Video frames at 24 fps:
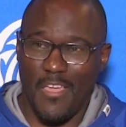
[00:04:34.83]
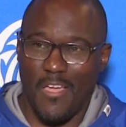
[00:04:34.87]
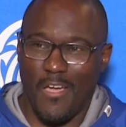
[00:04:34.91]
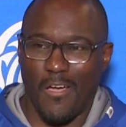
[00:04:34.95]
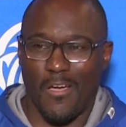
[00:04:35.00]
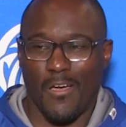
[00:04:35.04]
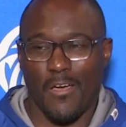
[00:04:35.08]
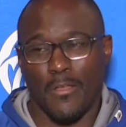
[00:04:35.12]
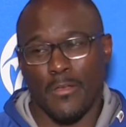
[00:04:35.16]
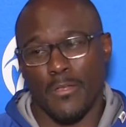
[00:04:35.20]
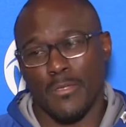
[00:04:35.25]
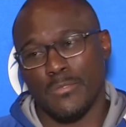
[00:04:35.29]

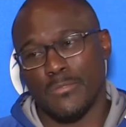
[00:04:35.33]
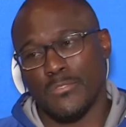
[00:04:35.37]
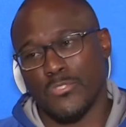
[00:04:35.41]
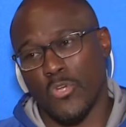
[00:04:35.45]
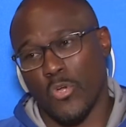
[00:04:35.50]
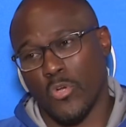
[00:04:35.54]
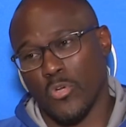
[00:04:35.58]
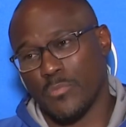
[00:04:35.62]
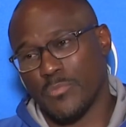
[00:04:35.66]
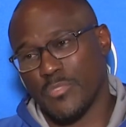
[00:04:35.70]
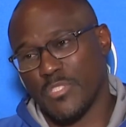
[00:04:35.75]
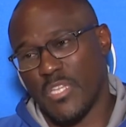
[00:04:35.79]
The
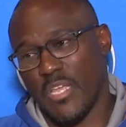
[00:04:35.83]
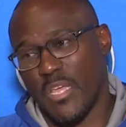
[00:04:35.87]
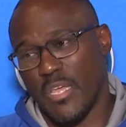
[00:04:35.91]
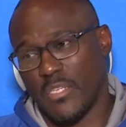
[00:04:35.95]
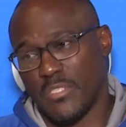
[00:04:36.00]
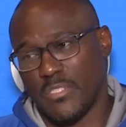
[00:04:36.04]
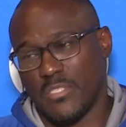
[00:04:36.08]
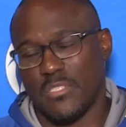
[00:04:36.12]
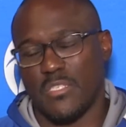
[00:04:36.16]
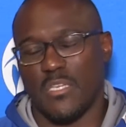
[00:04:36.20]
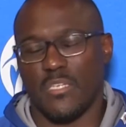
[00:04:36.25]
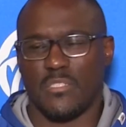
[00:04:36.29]

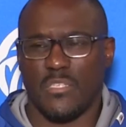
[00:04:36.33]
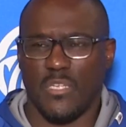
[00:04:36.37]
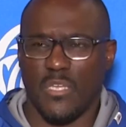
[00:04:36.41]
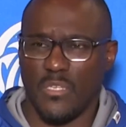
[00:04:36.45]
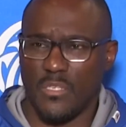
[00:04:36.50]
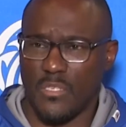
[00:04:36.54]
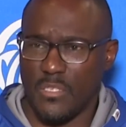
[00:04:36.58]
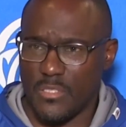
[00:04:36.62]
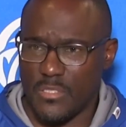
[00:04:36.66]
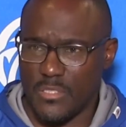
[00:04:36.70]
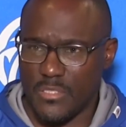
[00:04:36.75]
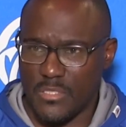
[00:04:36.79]
circumstances at the
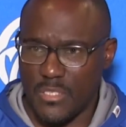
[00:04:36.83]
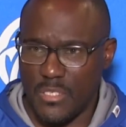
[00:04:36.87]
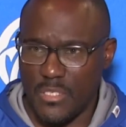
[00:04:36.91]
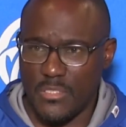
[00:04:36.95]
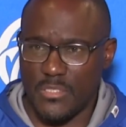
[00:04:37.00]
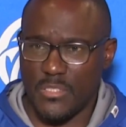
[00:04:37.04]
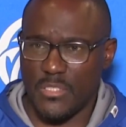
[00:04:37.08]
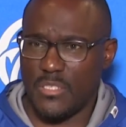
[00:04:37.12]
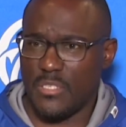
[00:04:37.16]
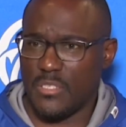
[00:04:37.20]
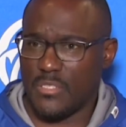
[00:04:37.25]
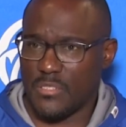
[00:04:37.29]
end of the
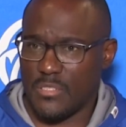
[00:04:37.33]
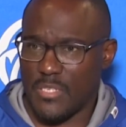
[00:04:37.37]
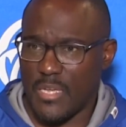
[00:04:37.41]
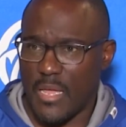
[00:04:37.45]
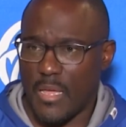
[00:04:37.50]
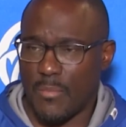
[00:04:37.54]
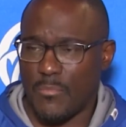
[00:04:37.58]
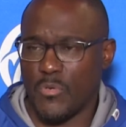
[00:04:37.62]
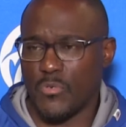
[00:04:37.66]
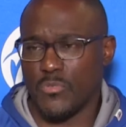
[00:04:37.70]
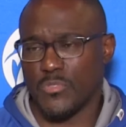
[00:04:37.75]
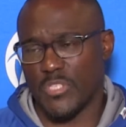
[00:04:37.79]
season, this
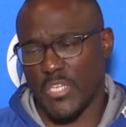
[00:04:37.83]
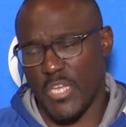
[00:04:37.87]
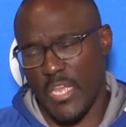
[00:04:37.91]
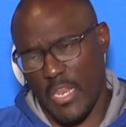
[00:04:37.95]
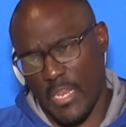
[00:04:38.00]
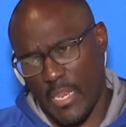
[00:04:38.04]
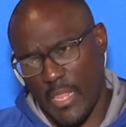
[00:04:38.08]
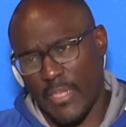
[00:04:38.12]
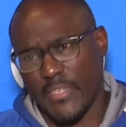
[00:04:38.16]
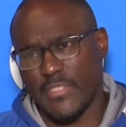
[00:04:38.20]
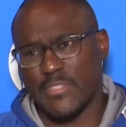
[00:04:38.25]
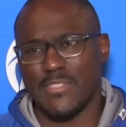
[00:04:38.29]
time it was a
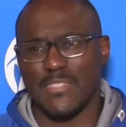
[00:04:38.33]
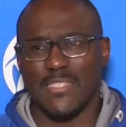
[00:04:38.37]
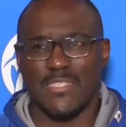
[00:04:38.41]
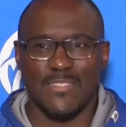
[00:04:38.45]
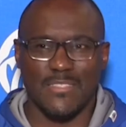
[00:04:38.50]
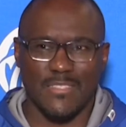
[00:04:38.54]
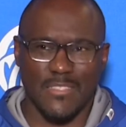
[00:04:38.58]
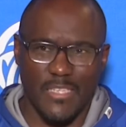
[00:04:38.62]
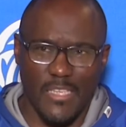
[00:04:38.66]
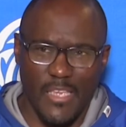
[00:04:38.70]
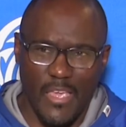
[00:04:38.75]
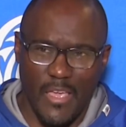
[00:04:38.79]
late
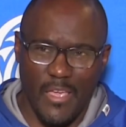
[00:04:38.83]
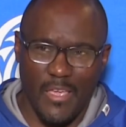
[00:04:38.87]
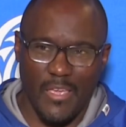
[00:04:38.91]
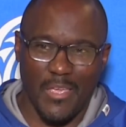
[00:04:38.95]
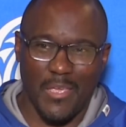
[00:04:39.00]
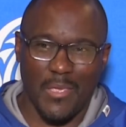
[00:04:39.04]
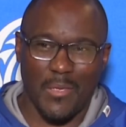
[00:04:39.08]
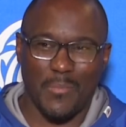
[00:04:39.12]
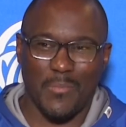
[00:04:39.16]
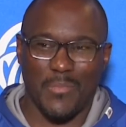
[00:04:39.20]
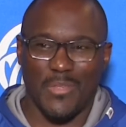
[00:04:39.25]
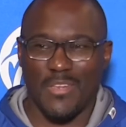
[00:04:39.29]
season
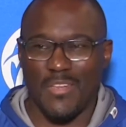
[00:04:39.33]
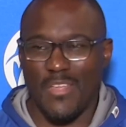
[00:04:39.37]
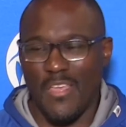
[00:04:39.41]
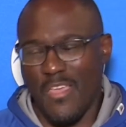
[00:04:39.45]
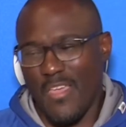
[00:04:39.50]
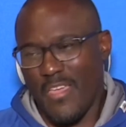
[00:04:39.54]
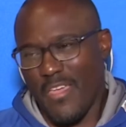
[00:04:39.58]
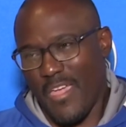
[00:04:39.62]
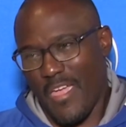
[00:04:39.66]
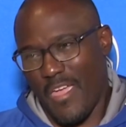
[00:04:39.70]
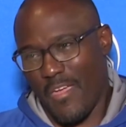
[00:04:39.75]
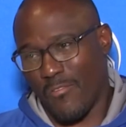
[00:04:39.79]
game, and
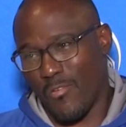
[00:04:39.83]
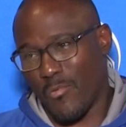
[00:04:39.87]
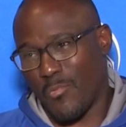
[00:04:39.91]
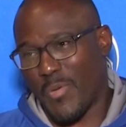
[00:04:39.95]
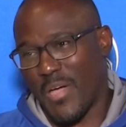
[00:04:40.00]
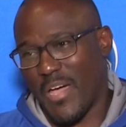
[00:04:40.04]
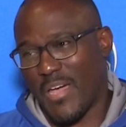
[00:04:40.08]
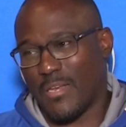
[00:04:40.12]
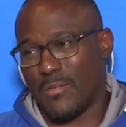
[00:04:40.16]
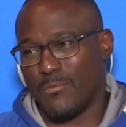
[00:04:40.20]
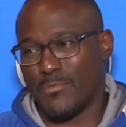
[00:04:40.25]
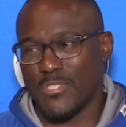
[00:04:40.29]

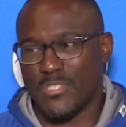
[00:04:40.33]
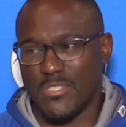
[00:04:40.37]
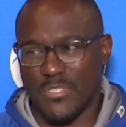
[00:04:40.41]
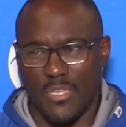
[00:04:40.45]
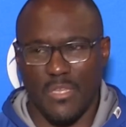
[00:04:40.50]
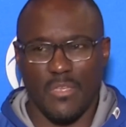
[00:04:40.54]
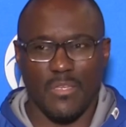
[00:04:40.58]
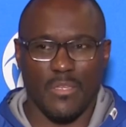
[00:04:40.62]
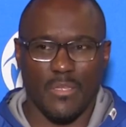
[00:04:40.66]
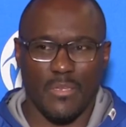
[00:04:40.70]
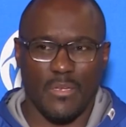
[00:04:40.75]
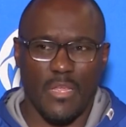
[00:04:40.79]
everybody was
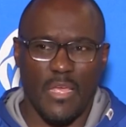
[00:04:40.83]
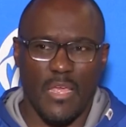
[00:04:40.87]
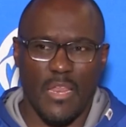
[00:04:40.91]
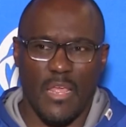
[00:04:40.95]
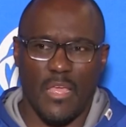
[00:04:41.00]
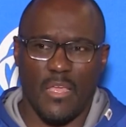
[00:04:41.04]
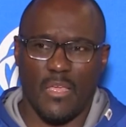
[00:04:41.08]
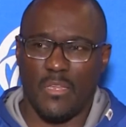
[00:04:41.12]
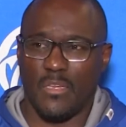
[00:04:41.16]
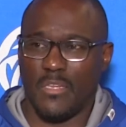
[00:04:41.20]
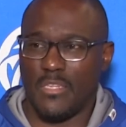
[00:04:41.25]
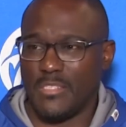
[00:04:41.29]
thinking that,
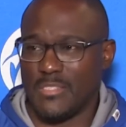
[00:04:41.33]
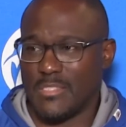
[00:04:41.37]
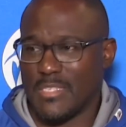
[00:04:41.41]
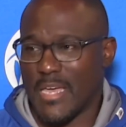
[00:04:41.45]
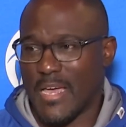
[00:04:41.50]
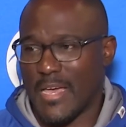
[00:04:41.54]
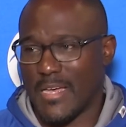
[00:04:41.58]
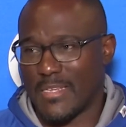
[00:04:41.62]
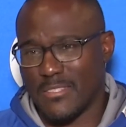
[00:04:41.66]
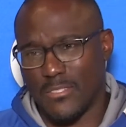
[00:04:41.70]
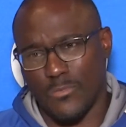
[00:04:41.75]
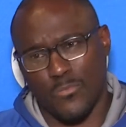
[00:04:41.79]
hey, these
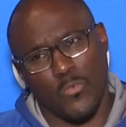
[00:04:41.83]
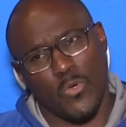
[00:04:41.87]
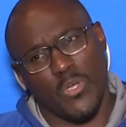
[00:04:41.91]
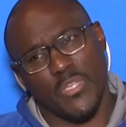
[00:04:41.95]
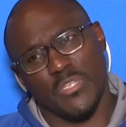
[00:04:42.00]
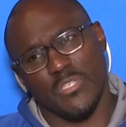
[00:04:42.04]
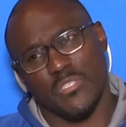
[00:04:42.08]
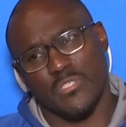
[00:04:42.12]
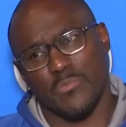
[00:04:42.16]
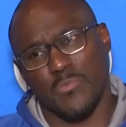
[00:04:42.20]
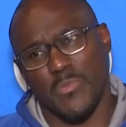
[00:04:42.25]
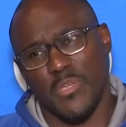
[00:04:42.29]
guys have
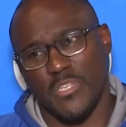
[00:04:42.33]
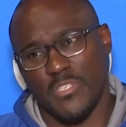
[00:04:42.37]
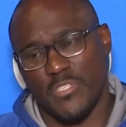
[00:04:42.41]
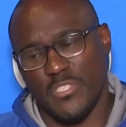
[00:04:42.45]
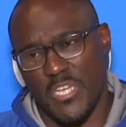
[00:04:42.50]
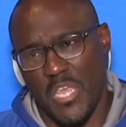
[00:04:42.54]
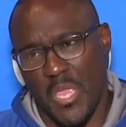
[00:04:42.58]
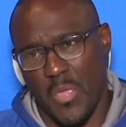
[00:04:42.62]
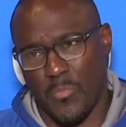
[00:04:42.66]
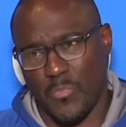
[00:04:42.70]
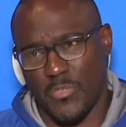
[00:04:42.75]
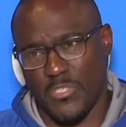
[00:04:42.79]
won this many
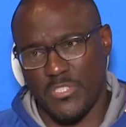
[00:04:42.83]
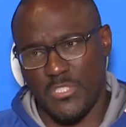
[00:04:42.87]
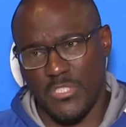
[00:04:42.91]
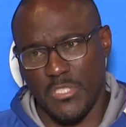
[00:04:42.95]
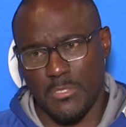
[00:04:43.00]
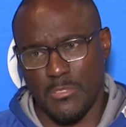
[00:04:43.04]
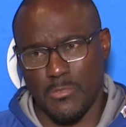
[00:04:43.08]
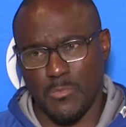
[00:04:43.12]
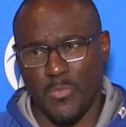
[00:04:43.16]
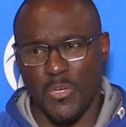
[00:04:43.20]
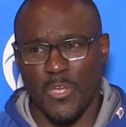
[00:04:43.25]
championships.